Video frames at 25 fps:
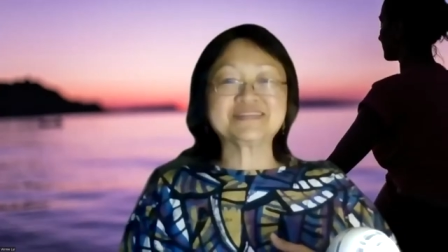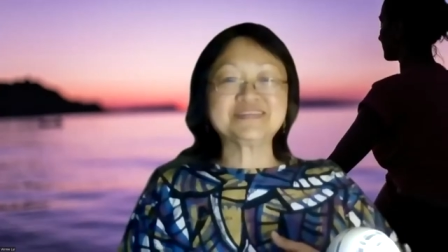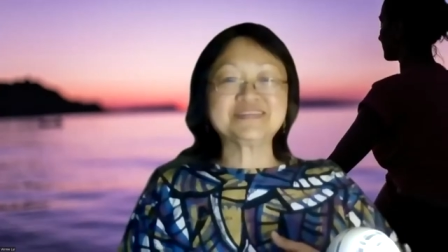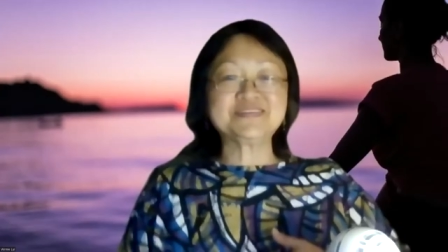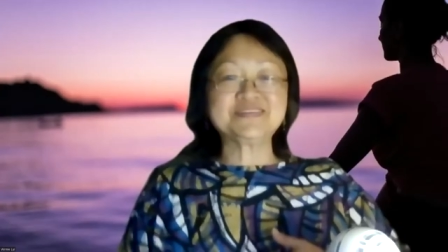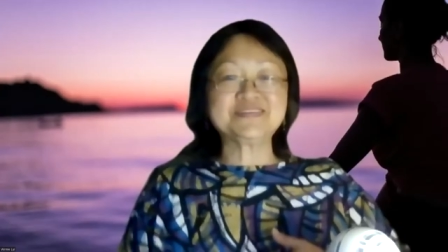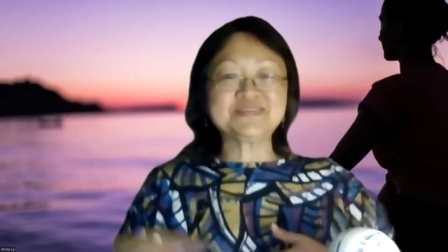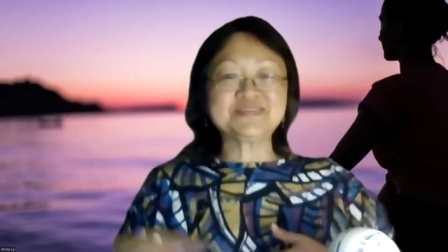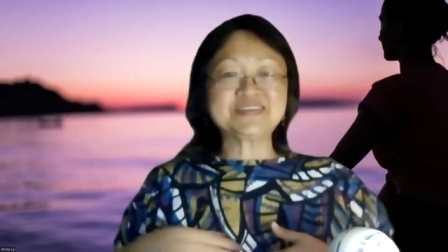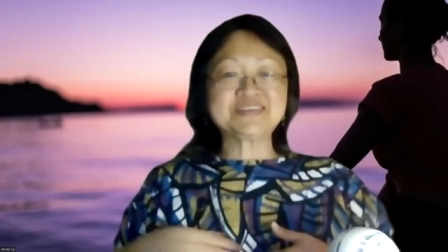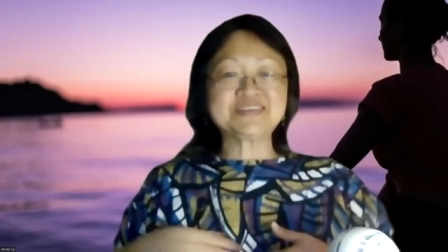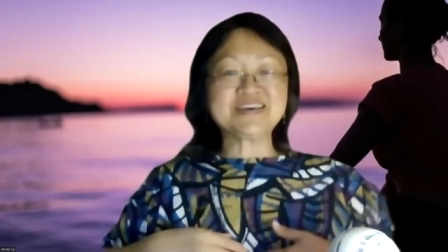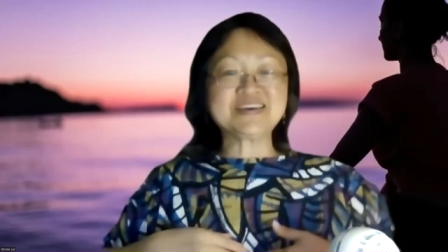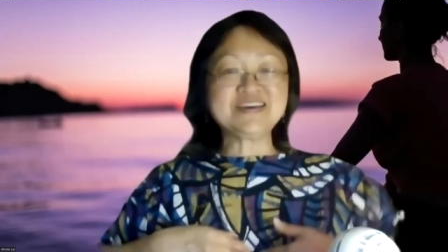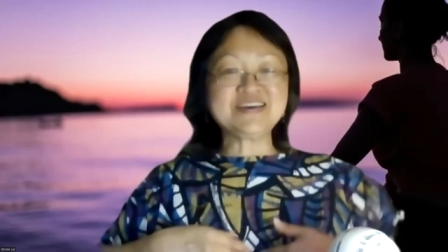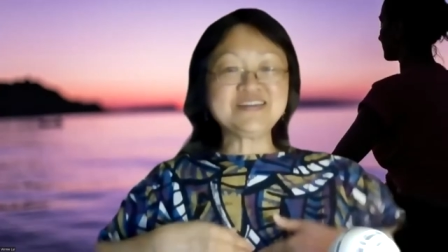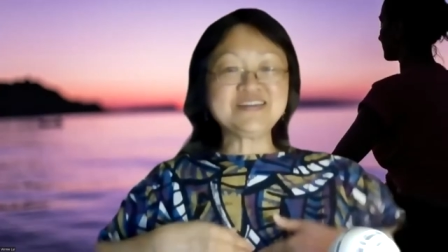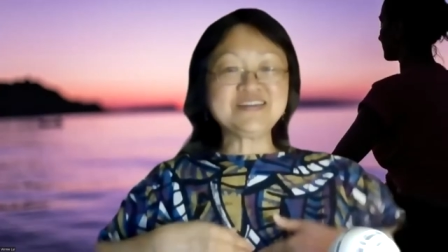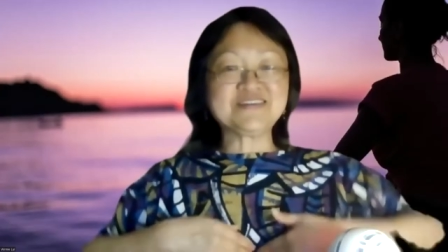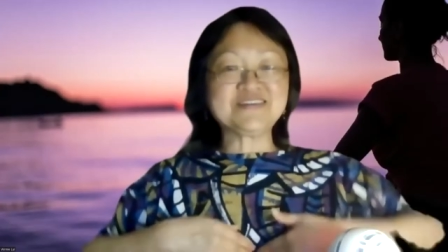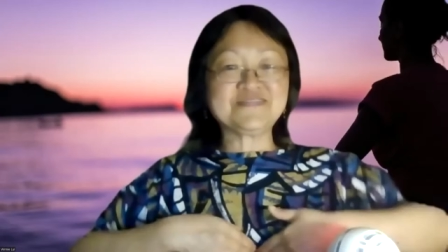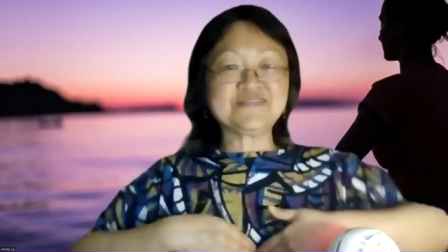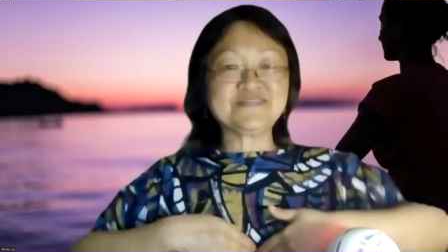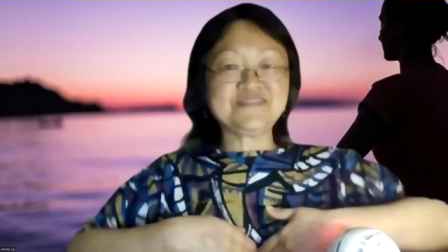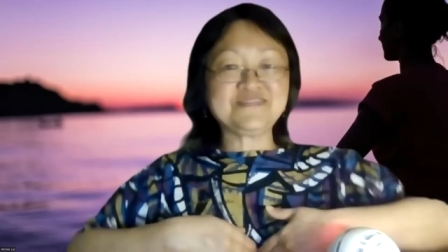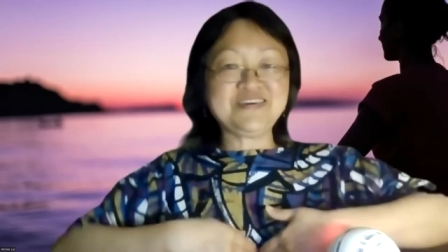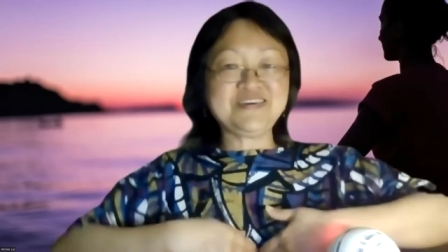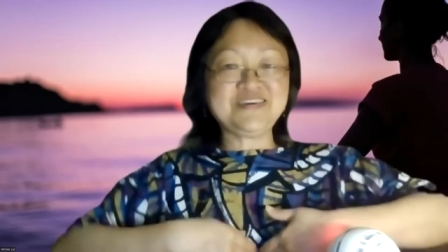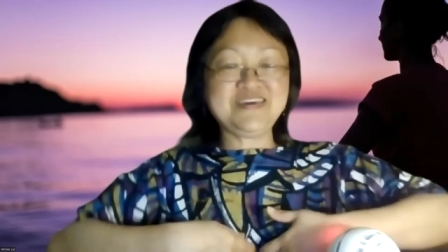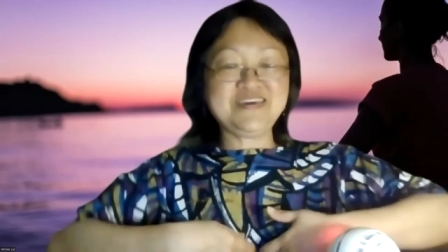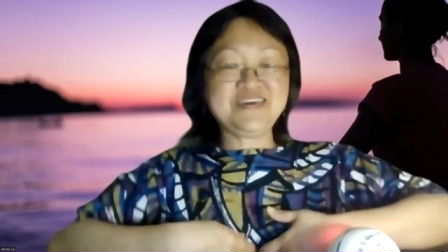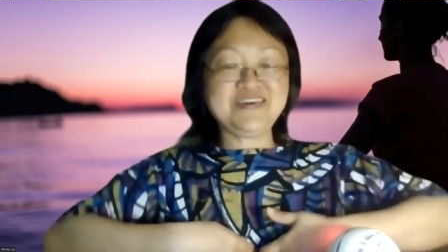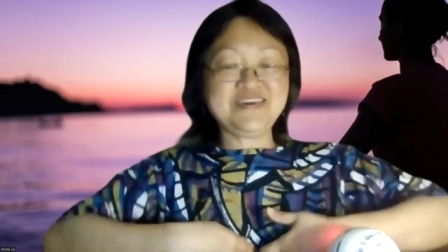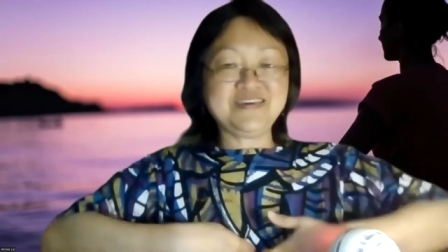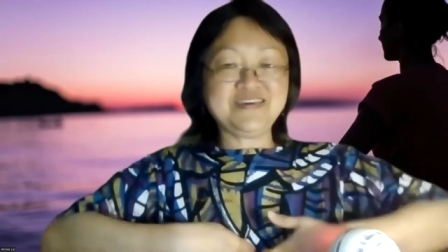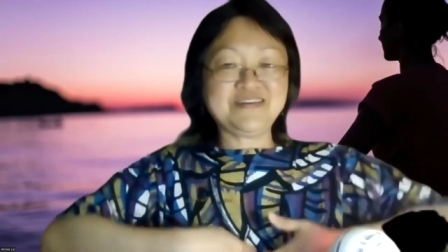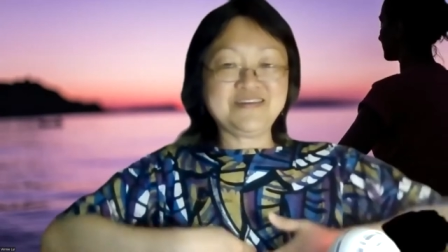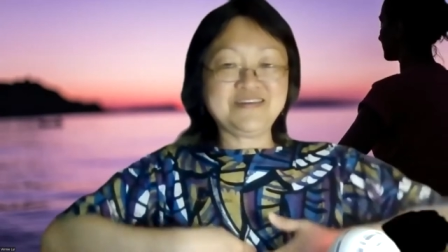it's kind of
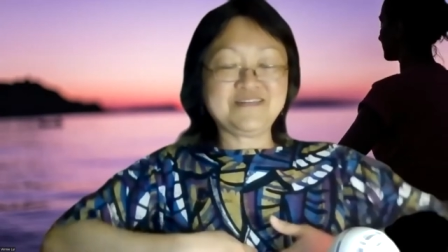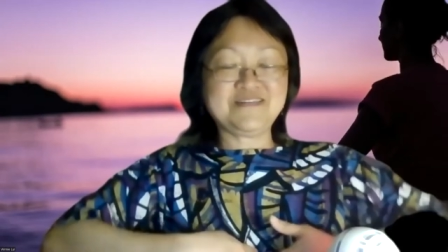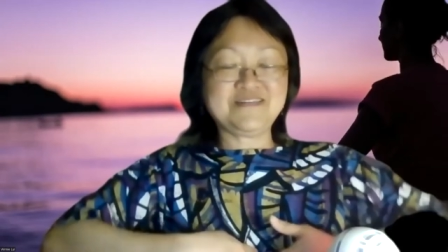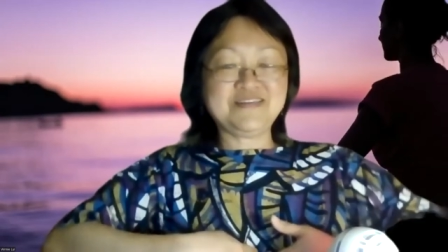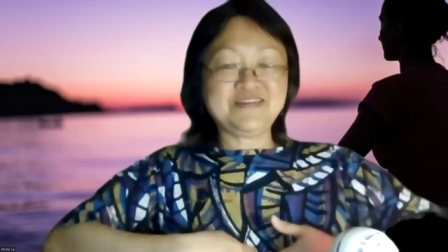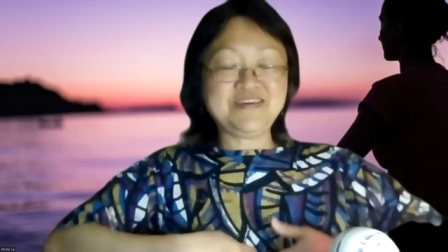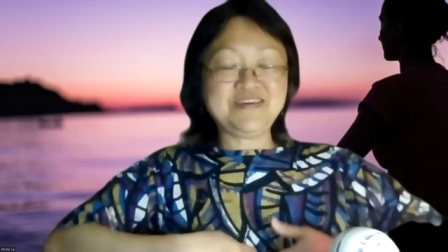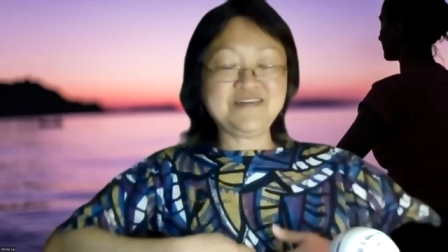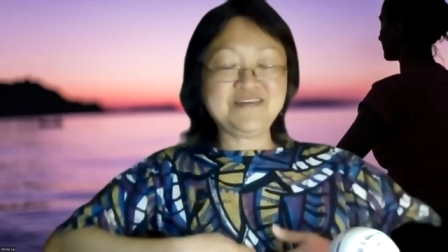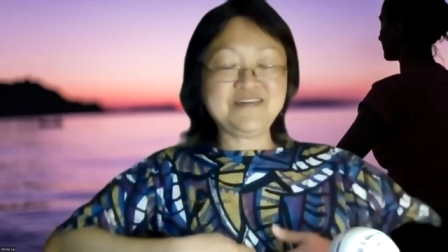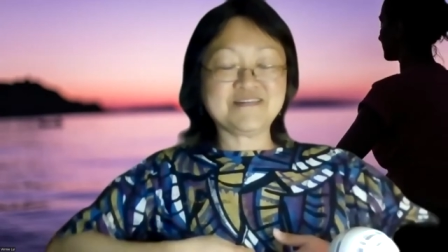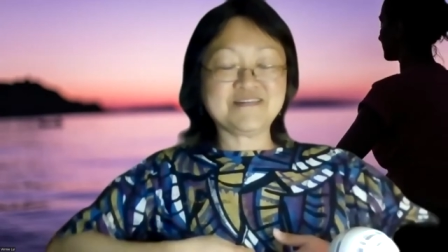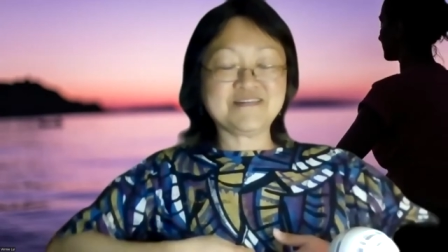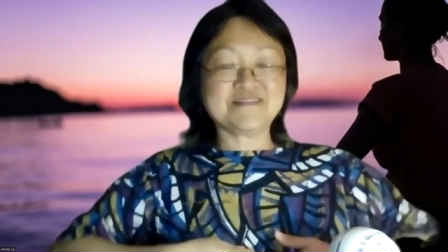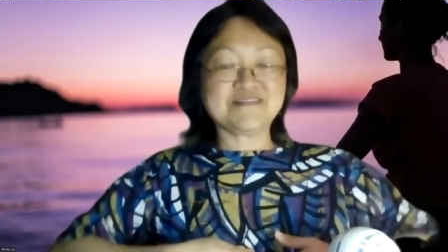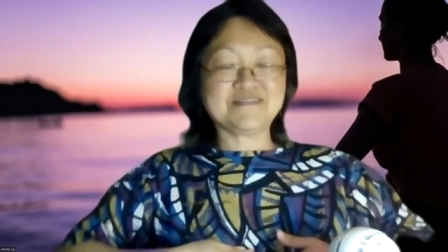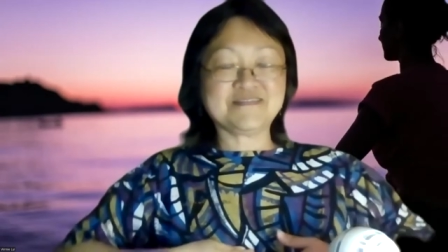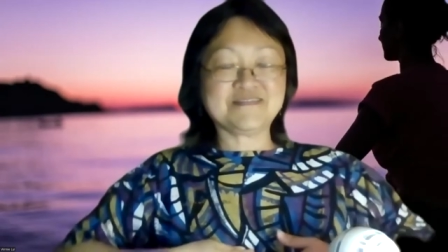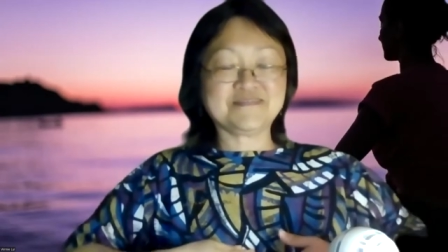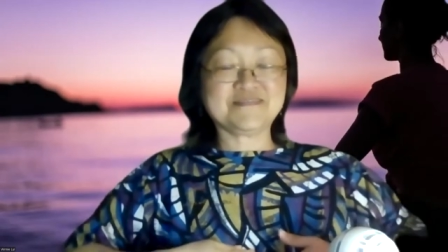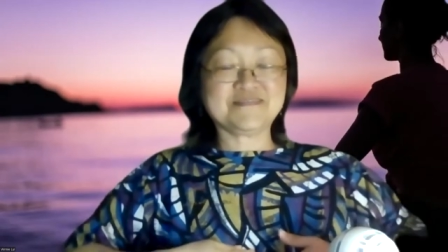here.